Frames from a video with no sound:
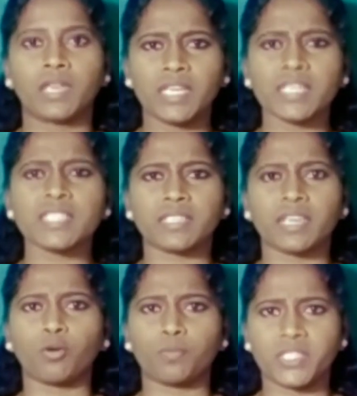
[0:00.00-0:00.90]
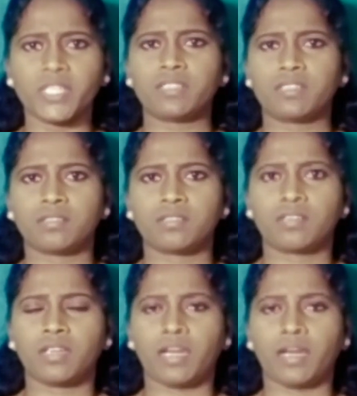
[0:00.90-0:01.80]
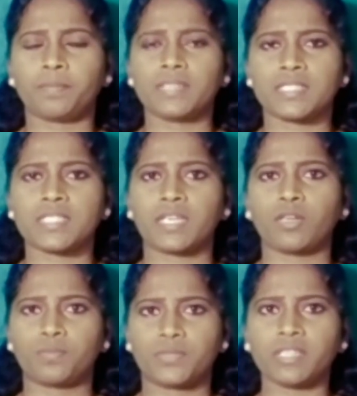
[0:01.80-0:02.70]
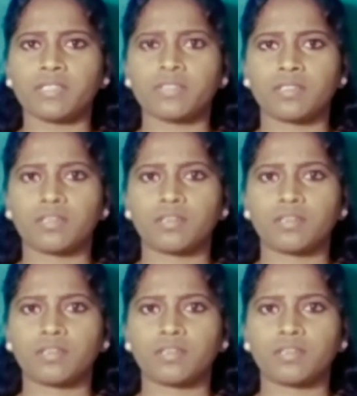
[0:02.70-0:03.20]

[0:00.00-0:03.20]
Is it an object? Happiness is an object.